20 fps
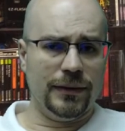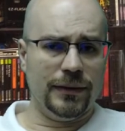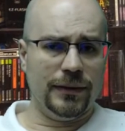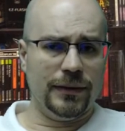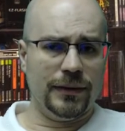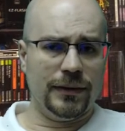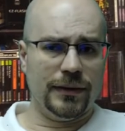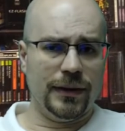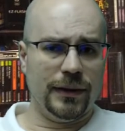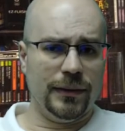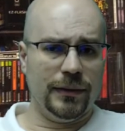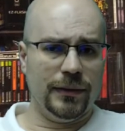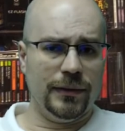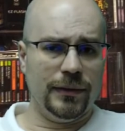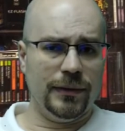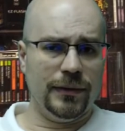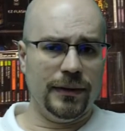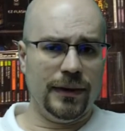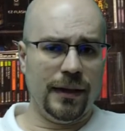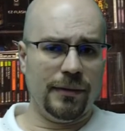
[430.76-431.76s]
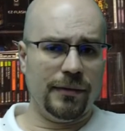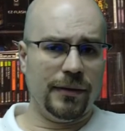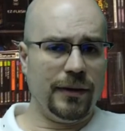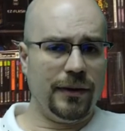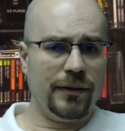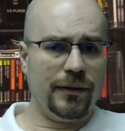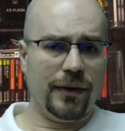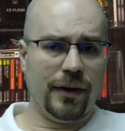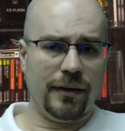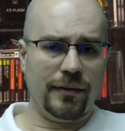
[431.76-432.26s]
So
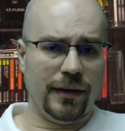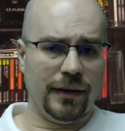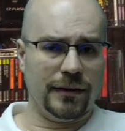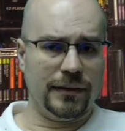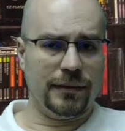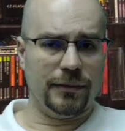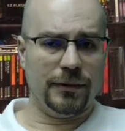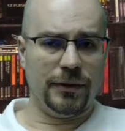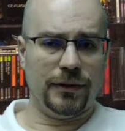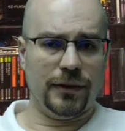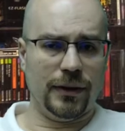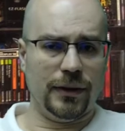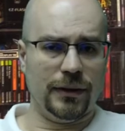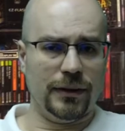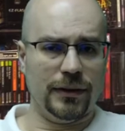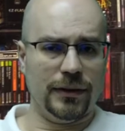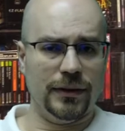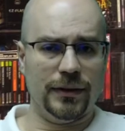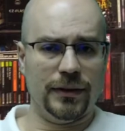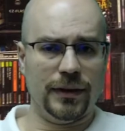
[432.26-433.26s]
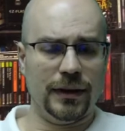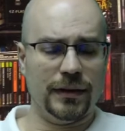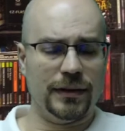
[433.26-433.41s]
definitely try to find some controllers.